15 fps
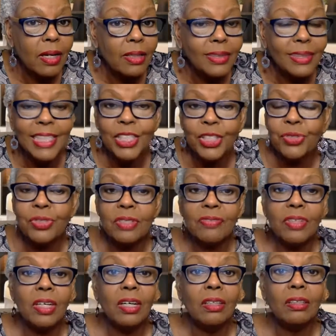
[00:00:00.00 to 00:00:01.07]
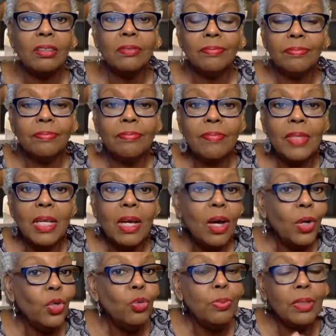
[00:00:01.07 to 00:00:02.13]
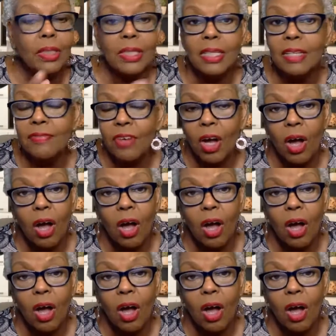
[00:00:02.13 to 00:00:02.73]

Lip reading: teachers of color who believe